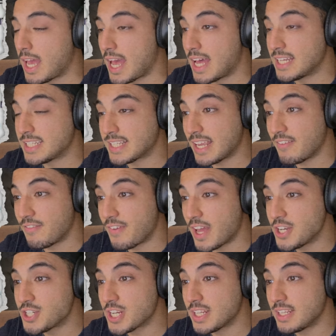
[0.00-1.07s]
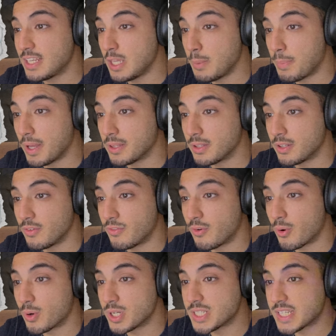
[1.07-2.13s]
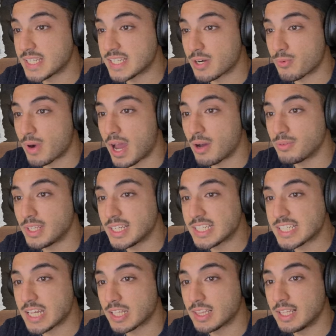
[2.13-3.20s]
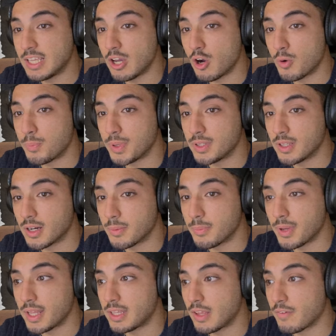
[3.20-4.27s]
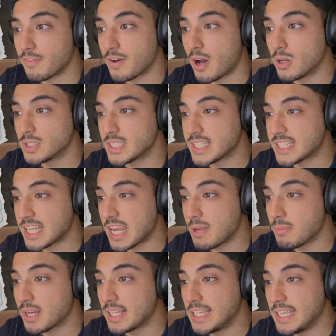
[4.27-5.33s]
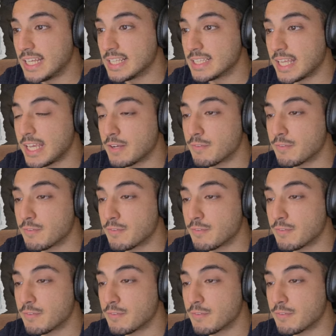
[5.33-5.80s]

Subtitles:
As they ventured deeper into the forest, the surroundings suddenly opened up and they found the same clear lake